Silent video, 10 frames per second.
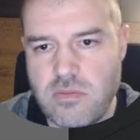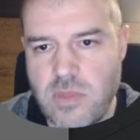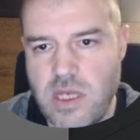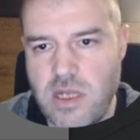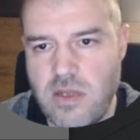
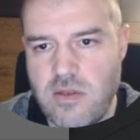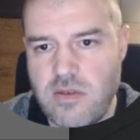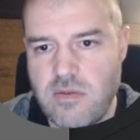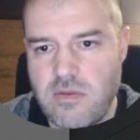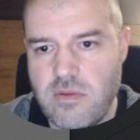get it
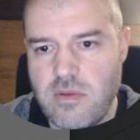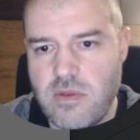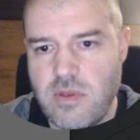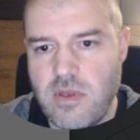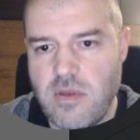
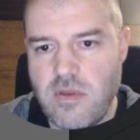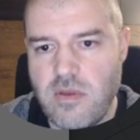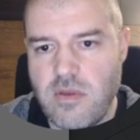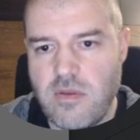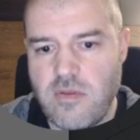
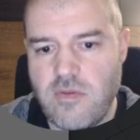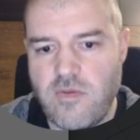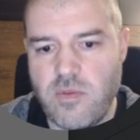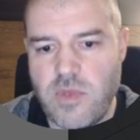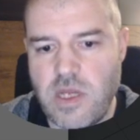
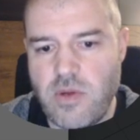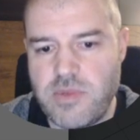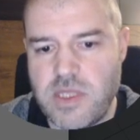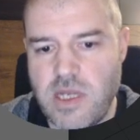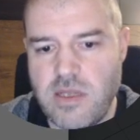from their
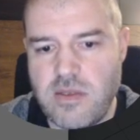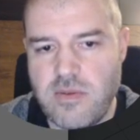website.